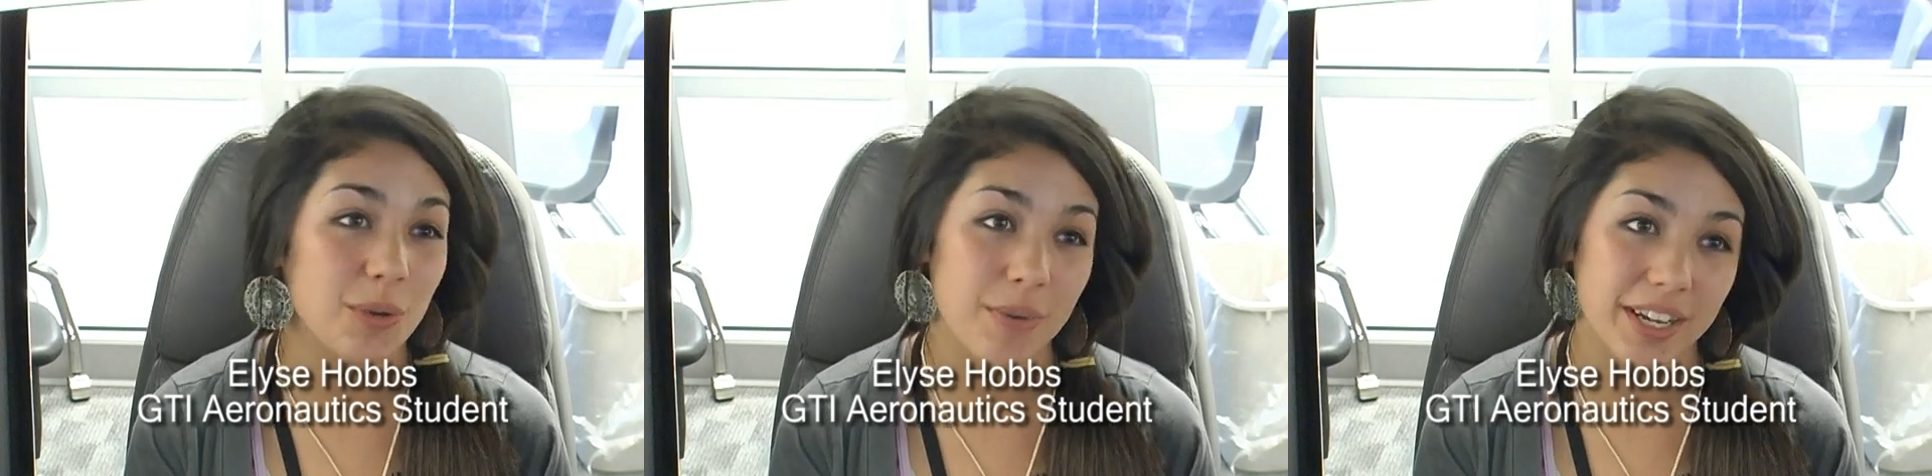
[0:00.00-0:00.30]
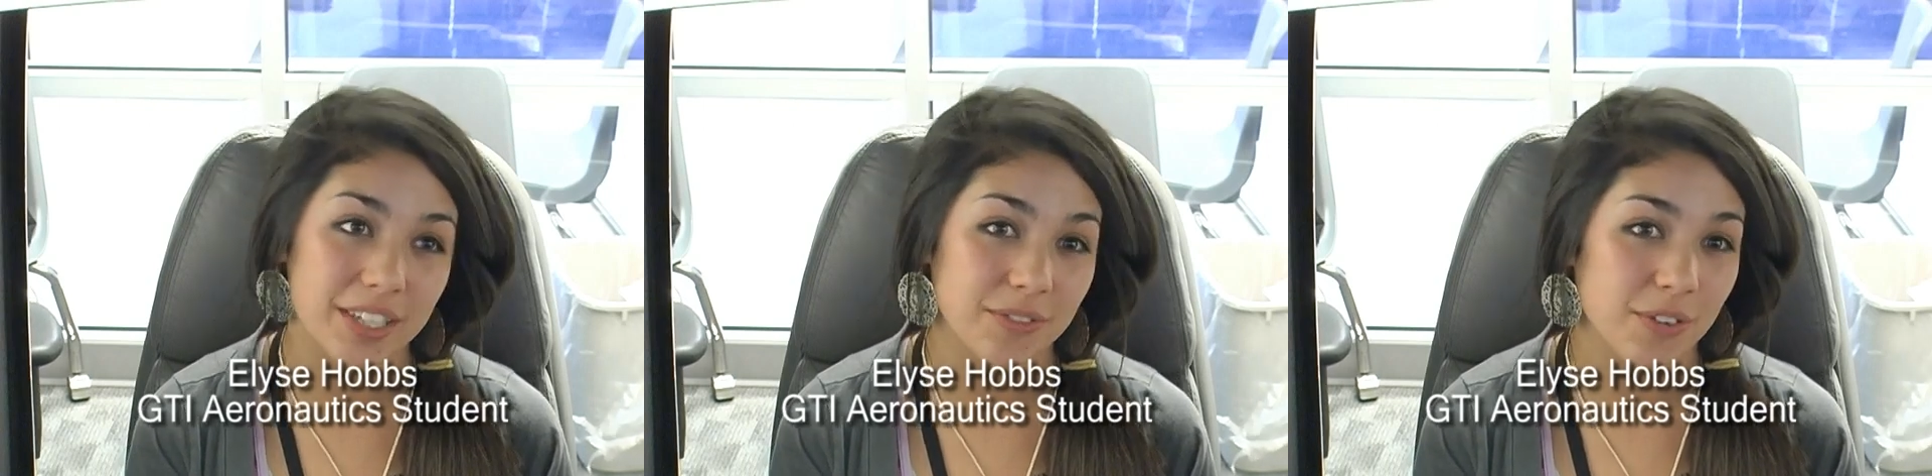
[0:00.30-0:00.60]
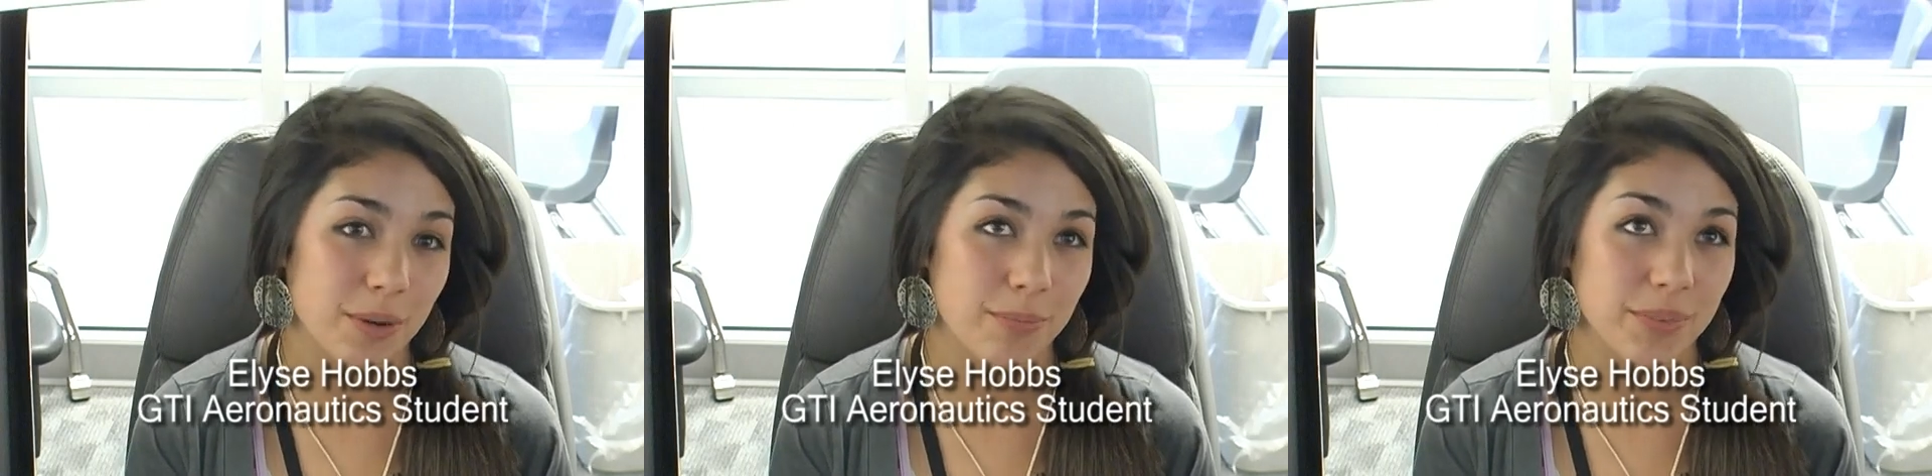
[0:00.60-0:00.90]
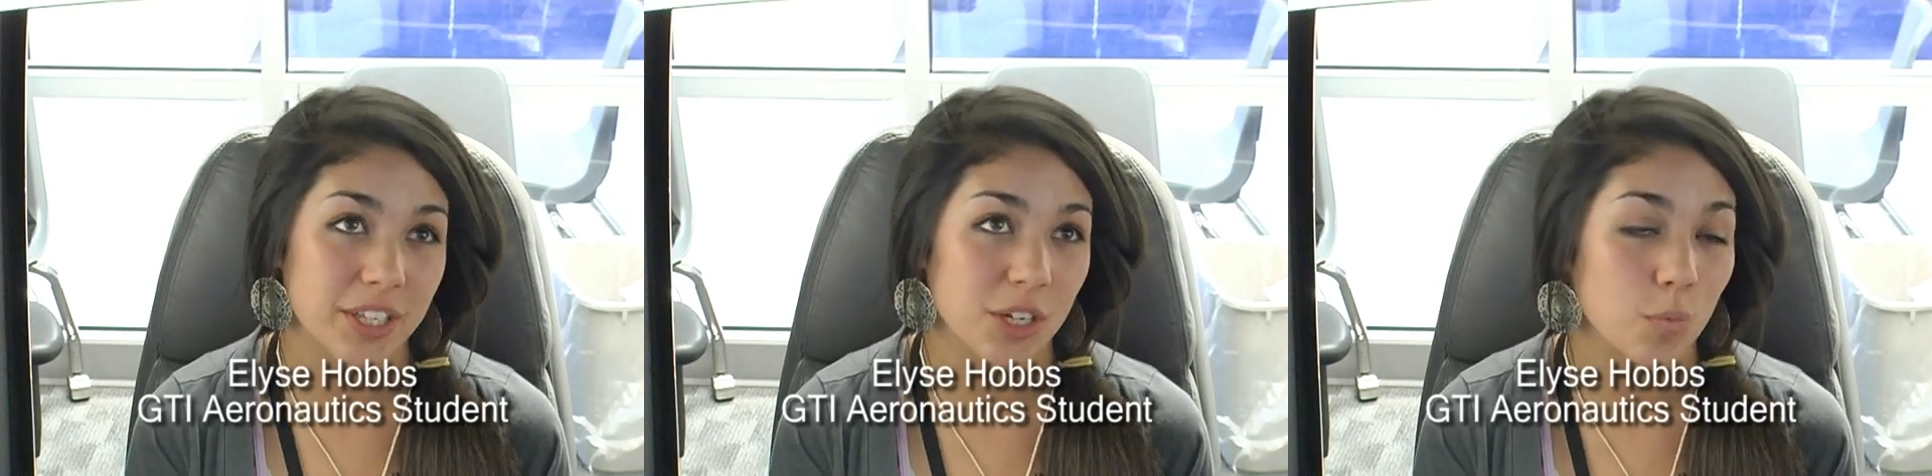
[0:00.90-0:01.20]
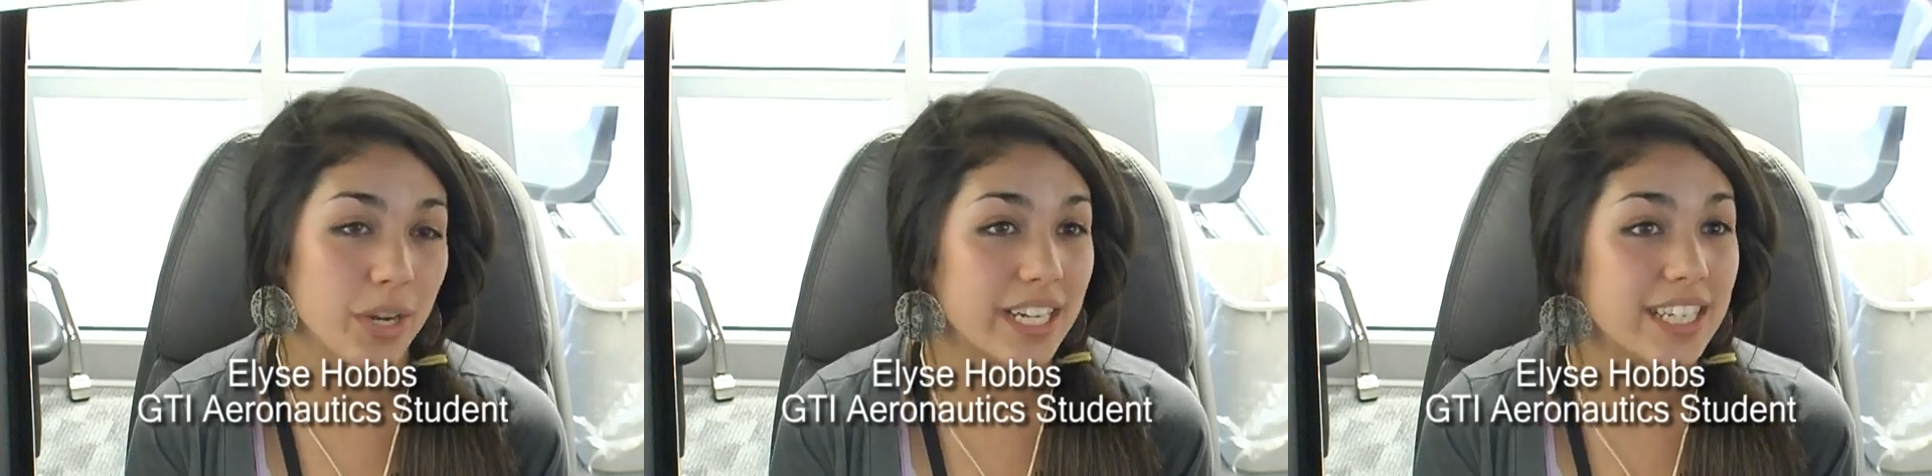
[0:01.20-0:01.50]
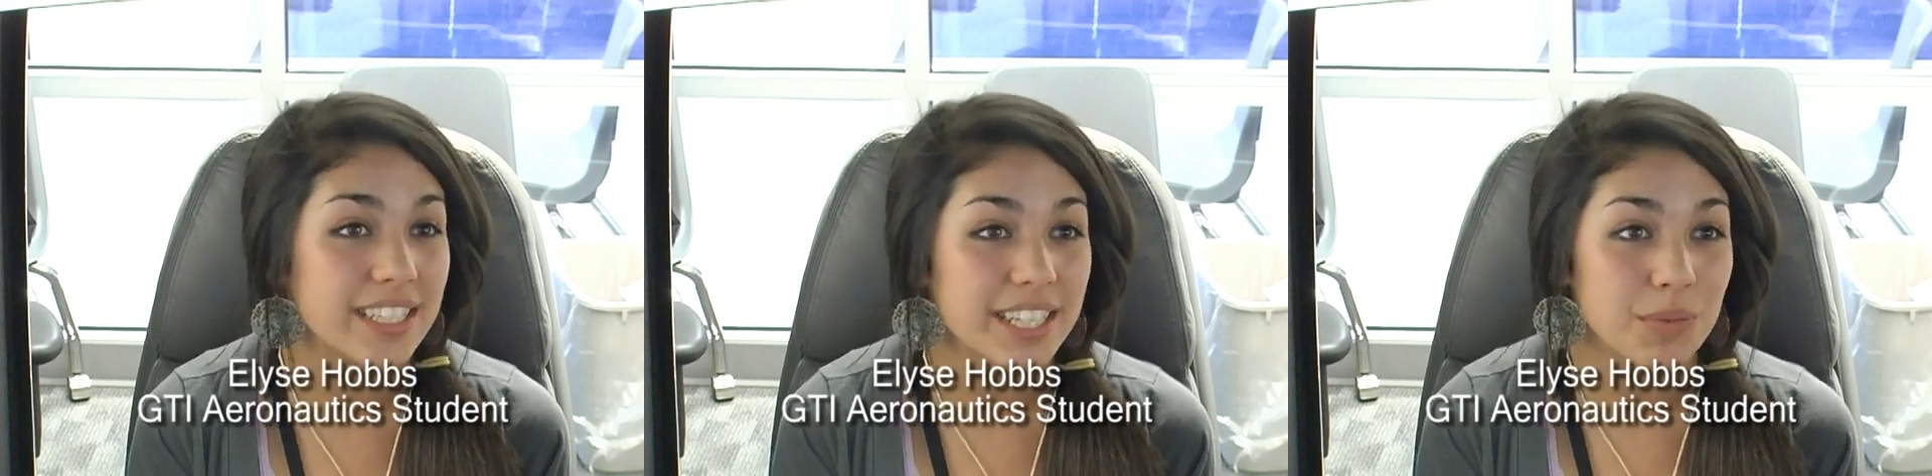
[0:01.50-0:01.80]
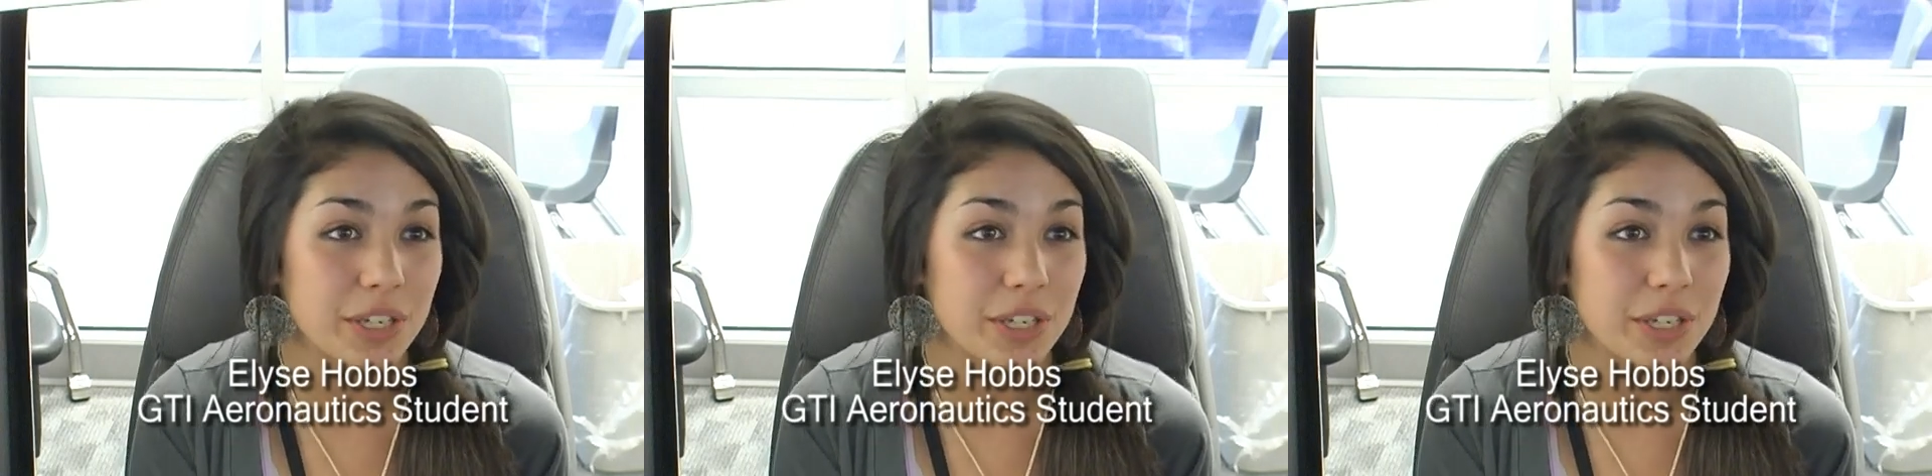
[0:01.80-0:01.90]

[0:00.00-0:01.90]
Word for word: much from your weaknesses,